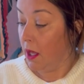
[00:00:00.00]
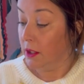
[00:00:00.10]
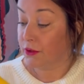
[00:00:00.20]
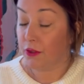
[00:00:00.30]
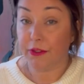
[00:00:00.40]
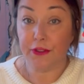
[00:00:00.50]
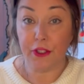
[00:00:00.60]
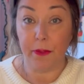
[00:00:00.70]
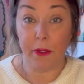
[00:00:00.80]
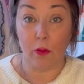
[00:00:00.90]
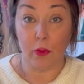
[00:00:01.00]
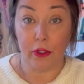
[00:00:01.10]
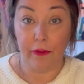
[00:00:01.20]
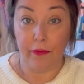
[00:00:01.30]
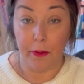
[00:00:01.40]
So this is going to be a
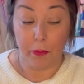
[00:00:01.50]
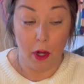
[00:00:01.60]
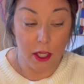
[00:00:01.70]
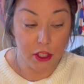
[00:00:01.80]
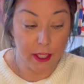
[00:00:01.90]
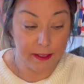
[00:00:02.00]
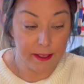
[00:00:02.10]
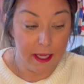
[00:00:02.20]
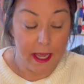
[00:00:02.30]
really fun project,